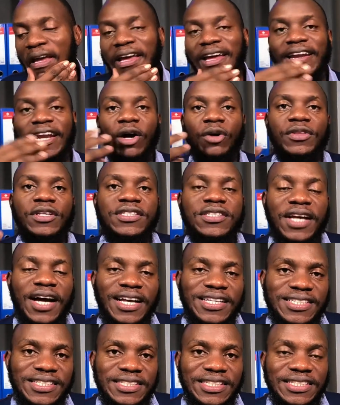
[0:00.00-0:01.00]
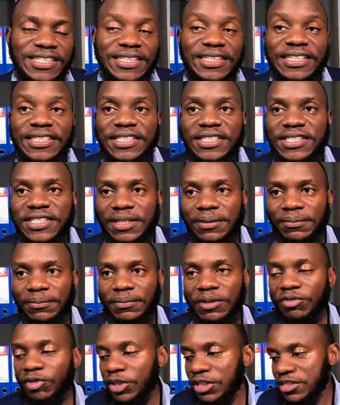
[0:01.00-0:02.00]
Now, this acid is in the system.
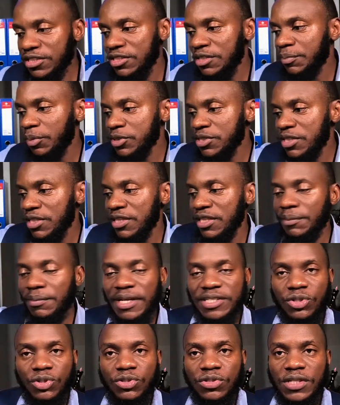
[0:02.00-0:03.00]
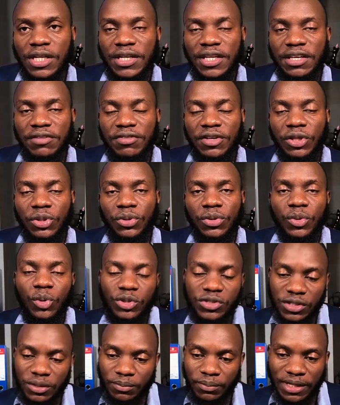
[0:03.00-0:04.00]
Before it's deposited in the muscle, start giving you
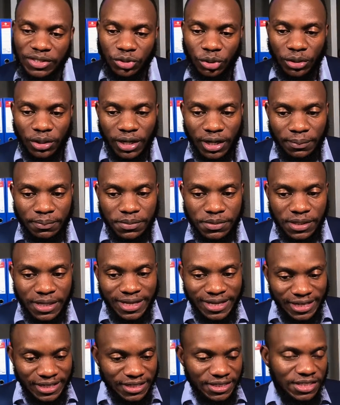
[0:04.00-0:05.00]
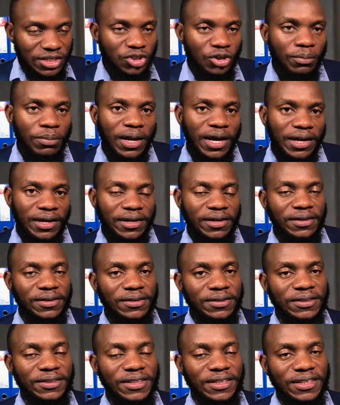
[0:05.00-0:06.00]
those muscle cramps, it is in your blood.
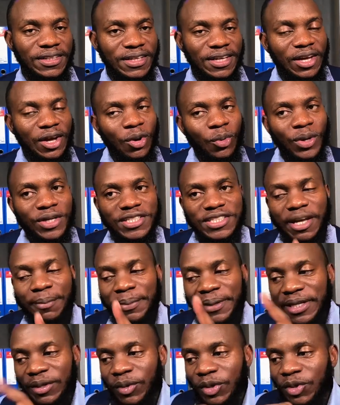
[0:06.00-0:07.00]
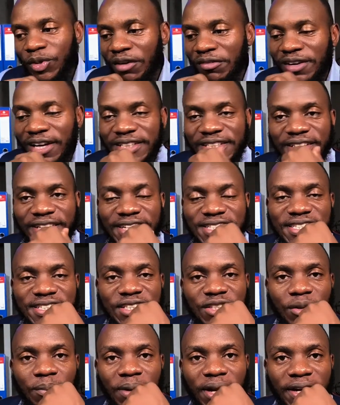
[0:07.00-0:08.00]
What is happening when you have lactic acid in
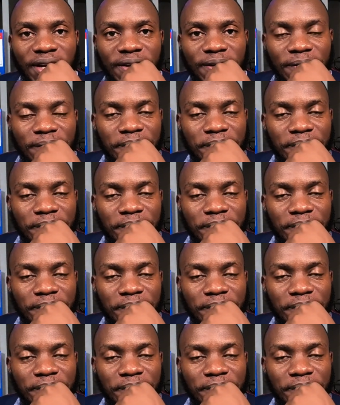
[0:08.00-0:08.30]
your blood?